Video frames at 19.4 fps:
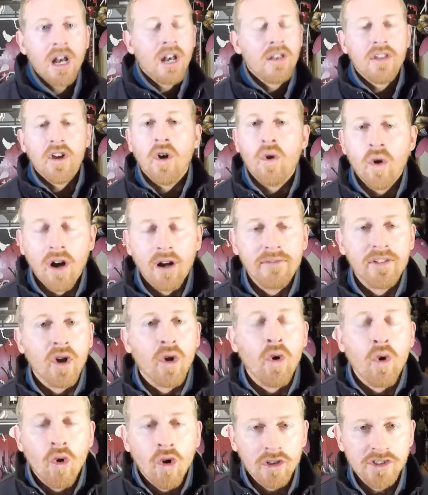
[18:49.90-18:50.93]
The
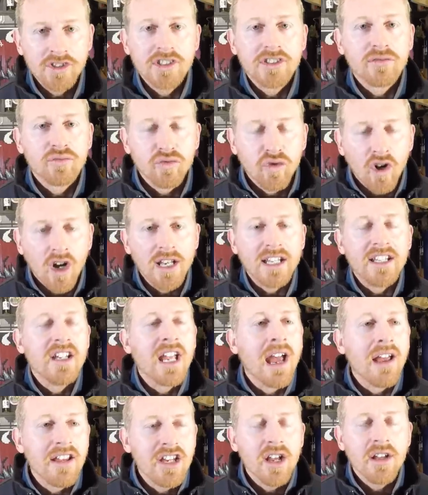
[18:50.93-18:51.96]
horses running. You
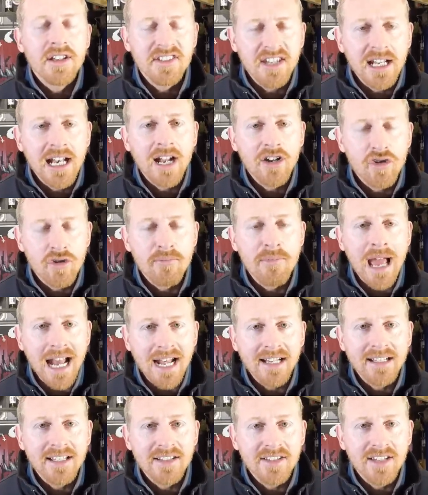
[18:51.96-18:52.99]
understand how
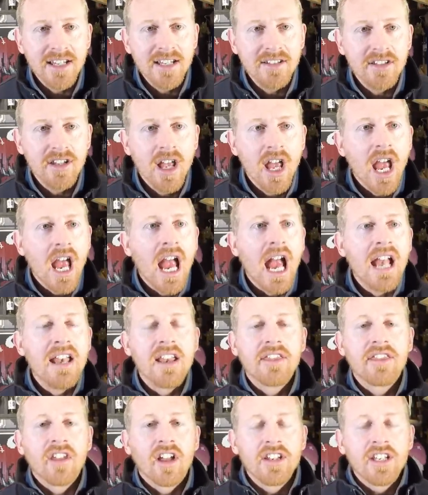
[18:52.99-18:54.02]
dramatic this is? And
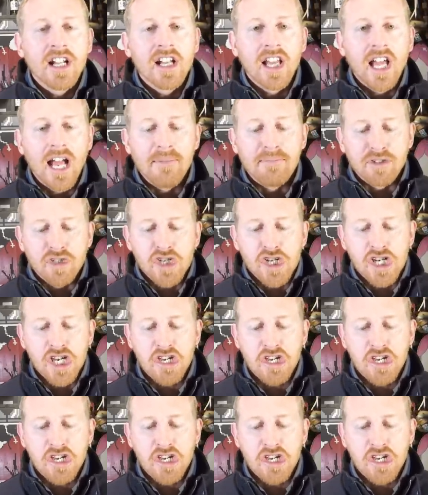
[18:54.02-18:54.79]
the thunderclaps.